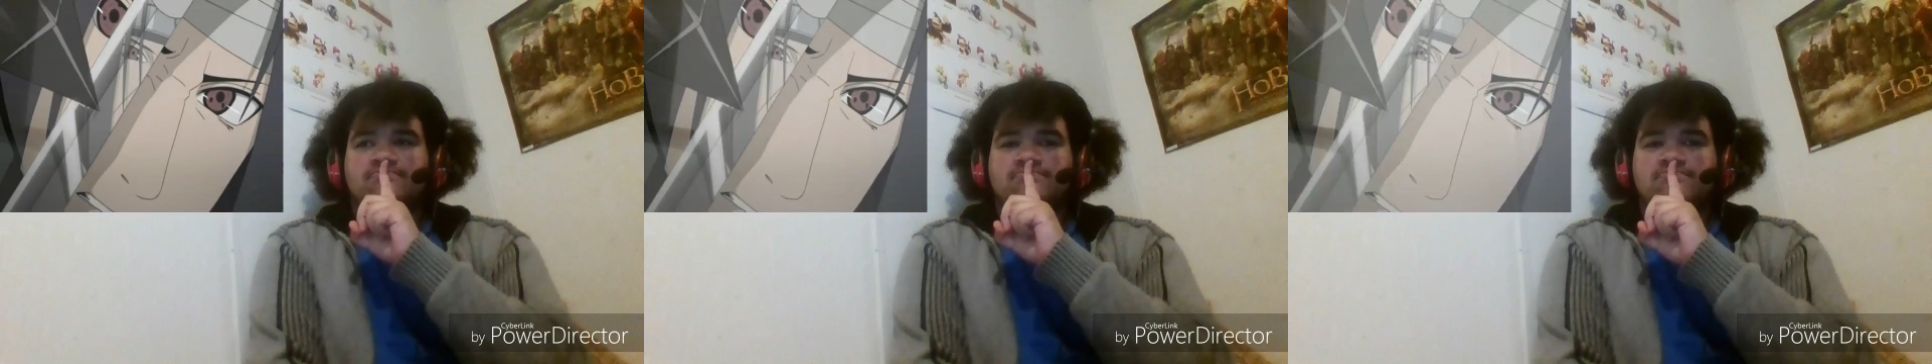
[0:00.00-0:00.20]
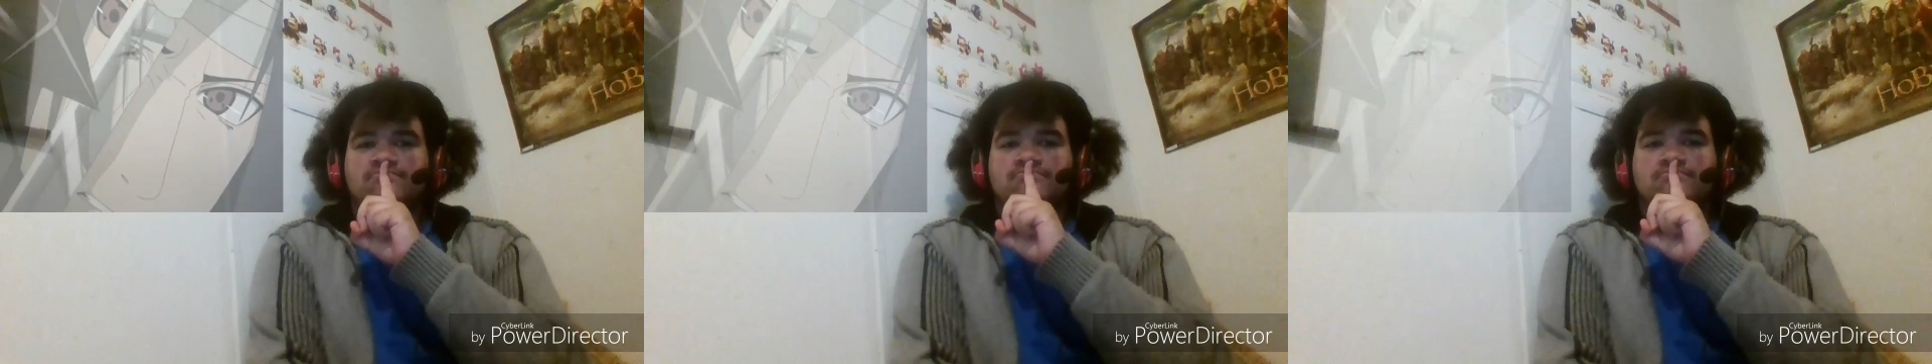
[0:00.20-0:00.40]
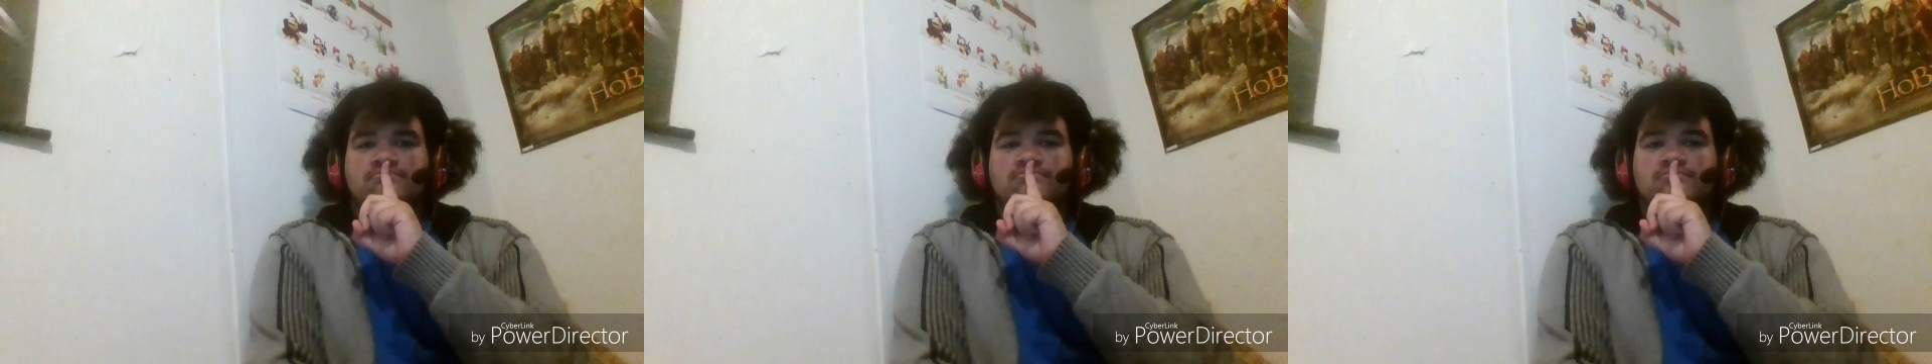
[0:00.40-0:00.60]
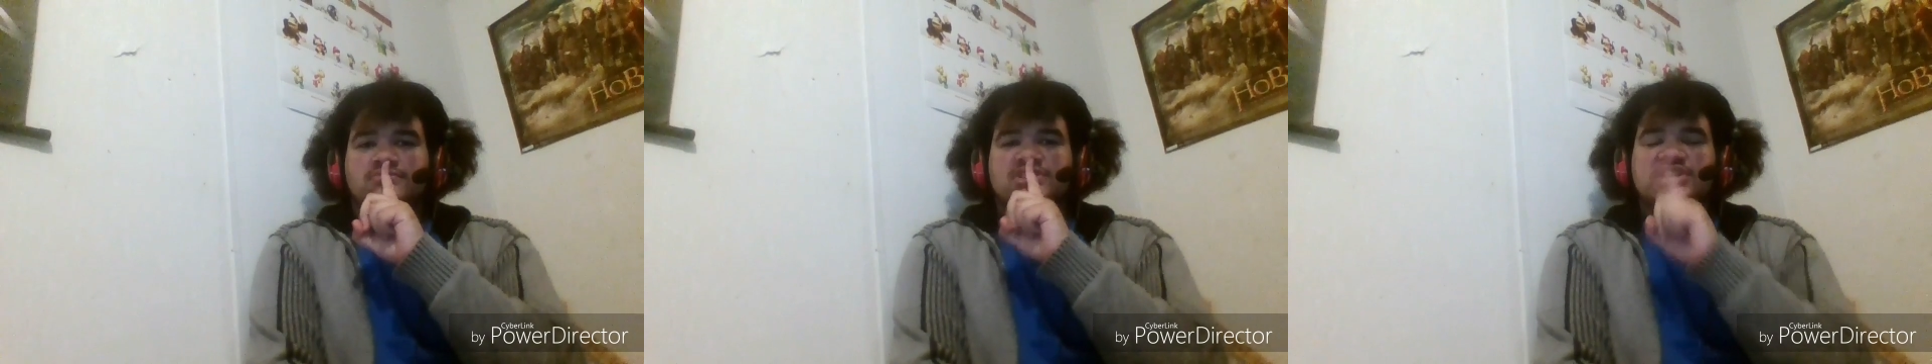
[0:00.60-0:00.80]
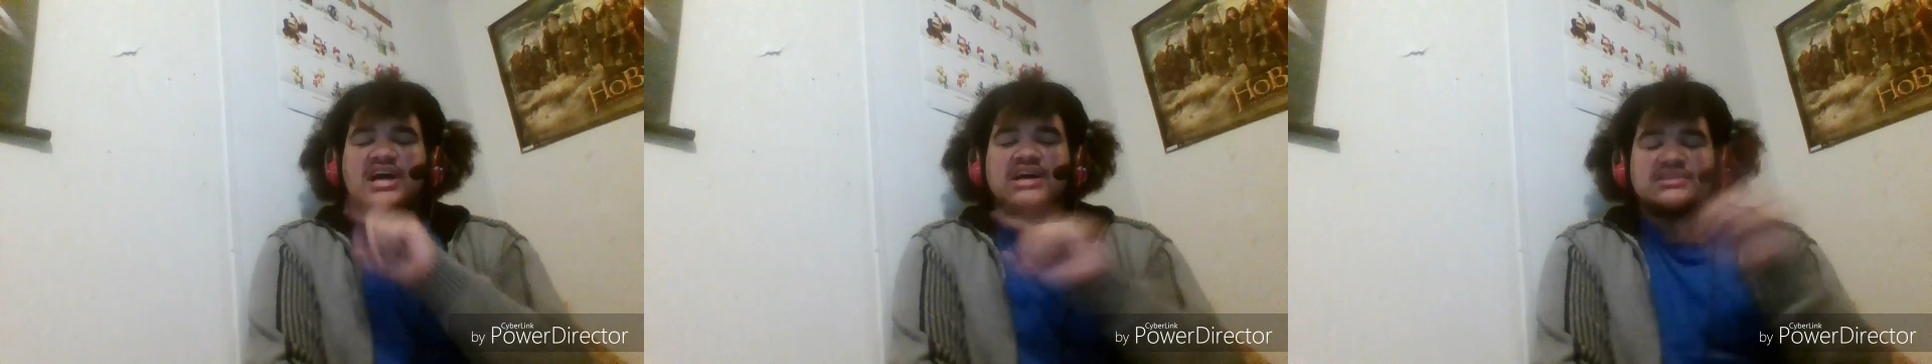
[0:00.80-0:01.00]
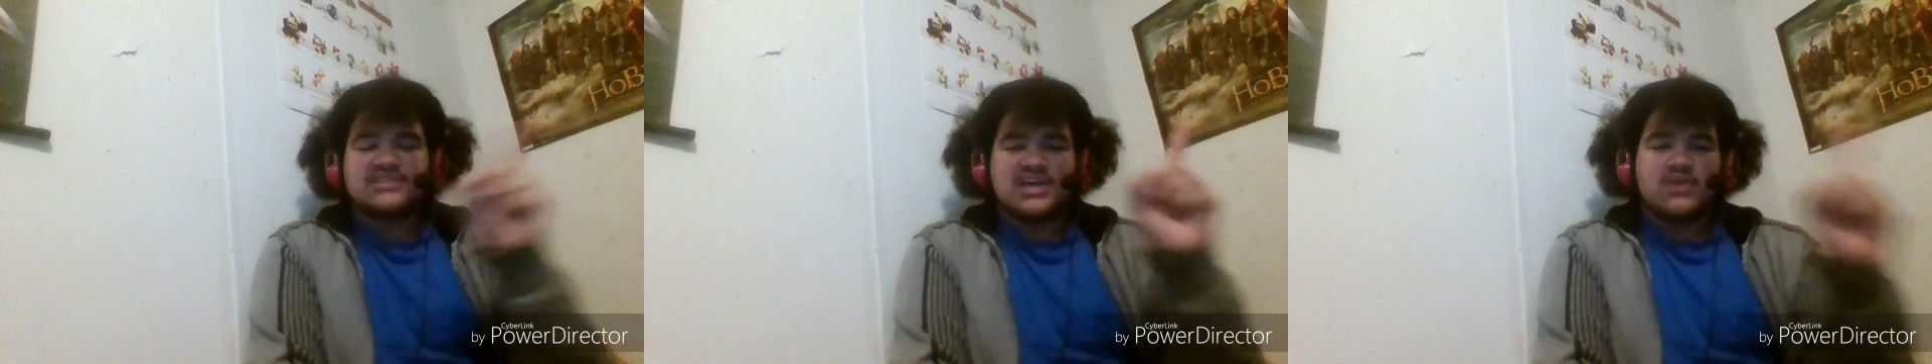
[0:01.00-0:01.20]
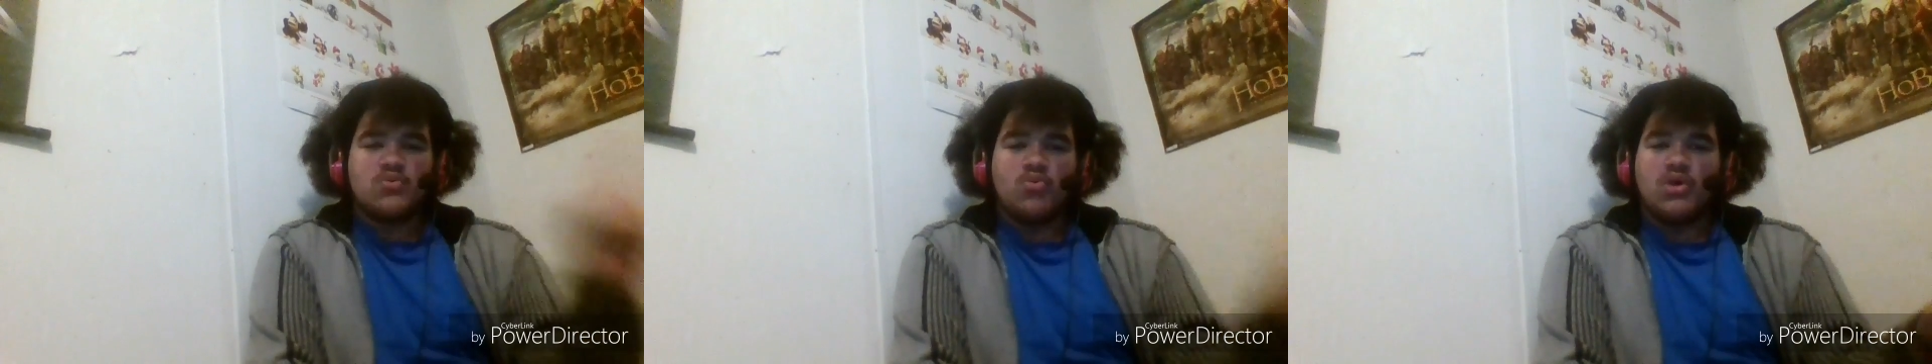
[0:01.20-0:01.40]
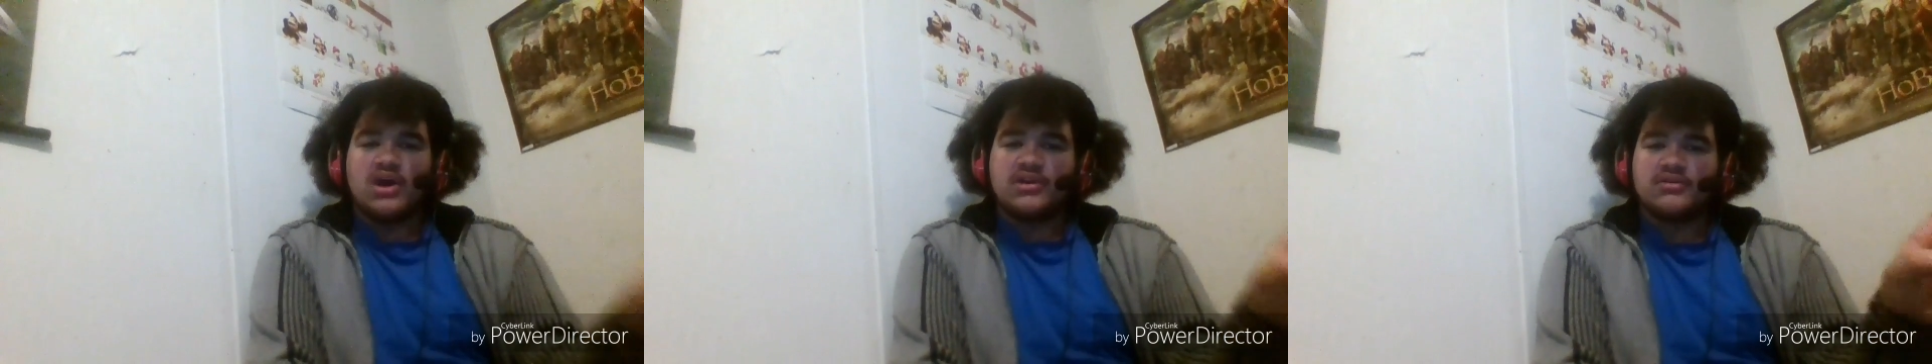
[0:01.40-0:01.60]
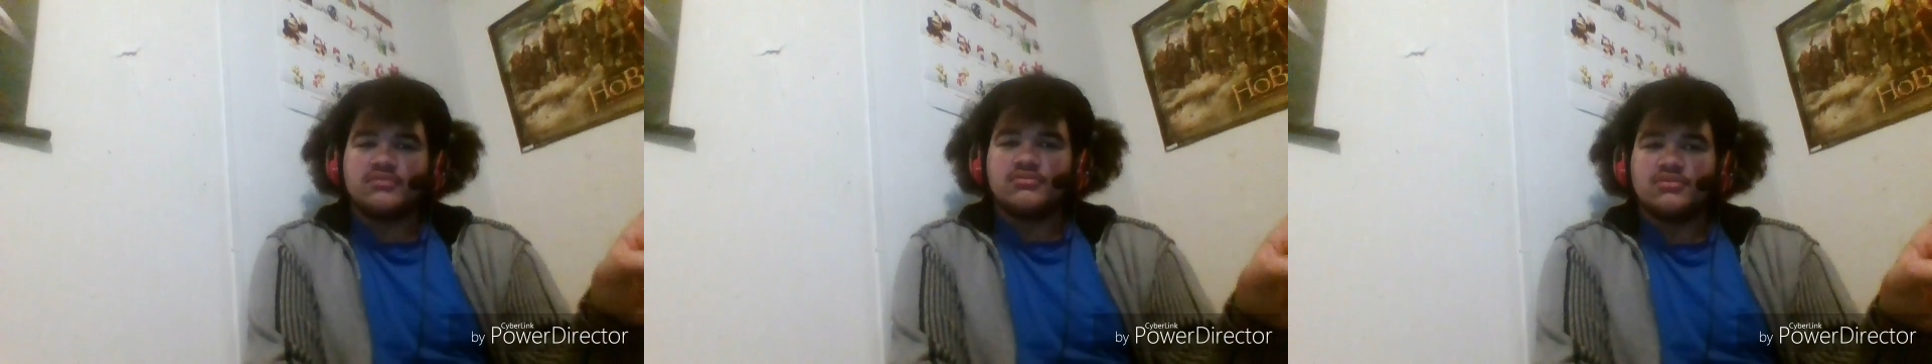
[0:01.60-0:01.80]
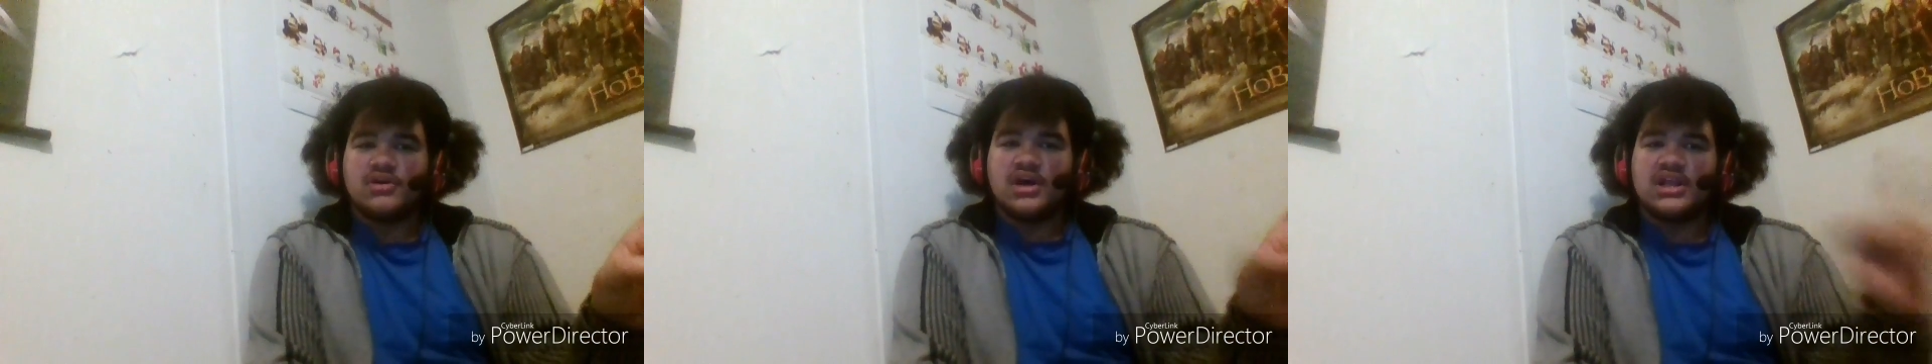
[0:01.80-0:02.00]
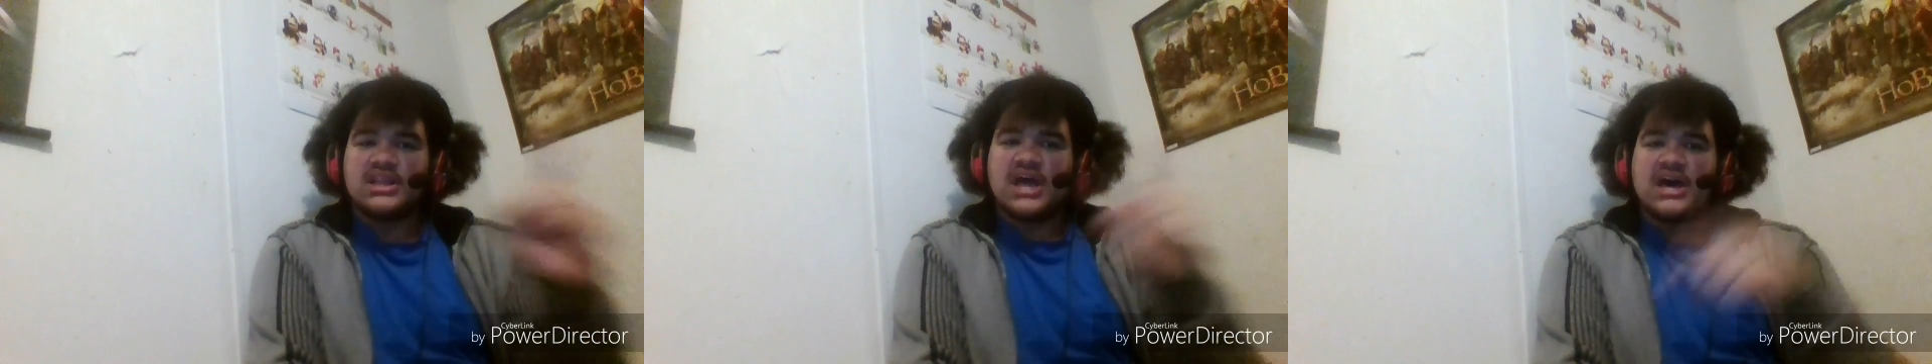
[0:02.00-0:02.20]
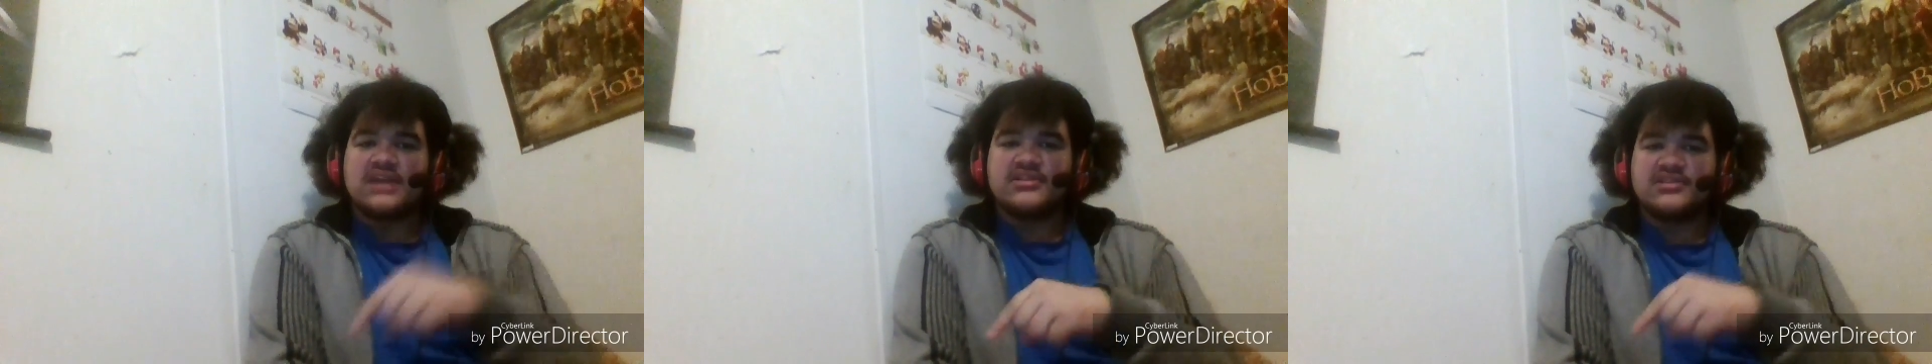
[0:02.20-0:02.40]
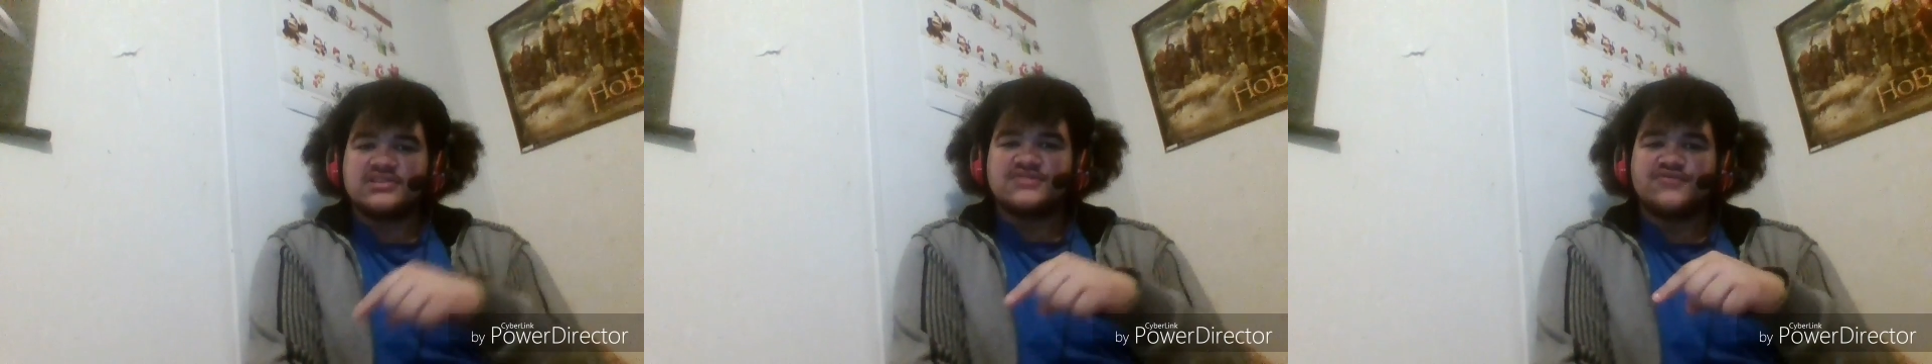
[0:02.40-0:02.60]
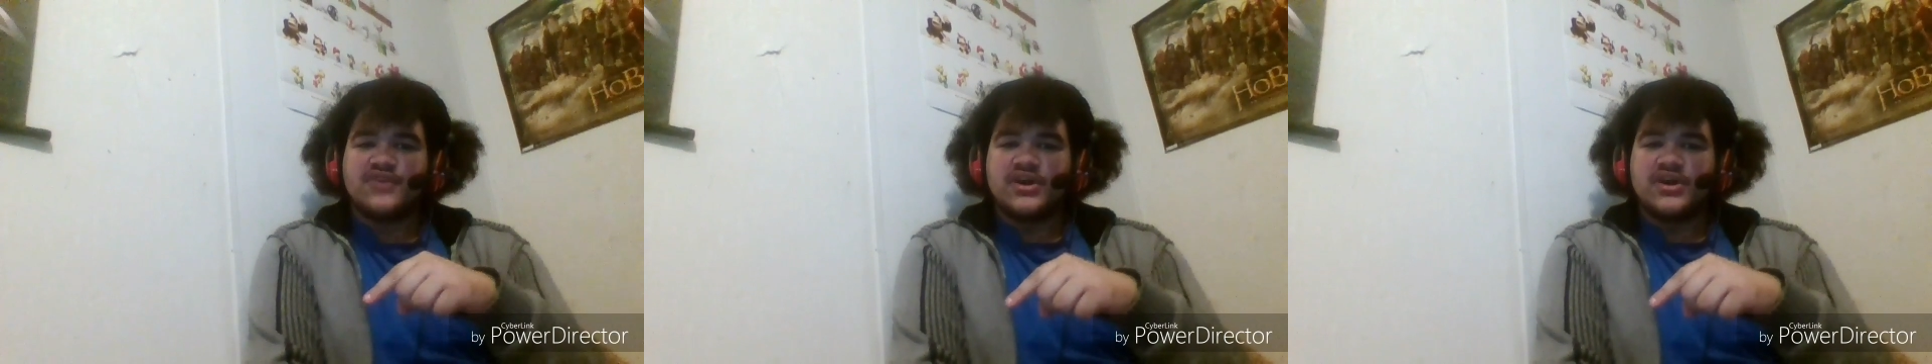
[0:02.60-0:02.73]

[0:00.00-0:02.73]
Sasuke won a lot of this fight,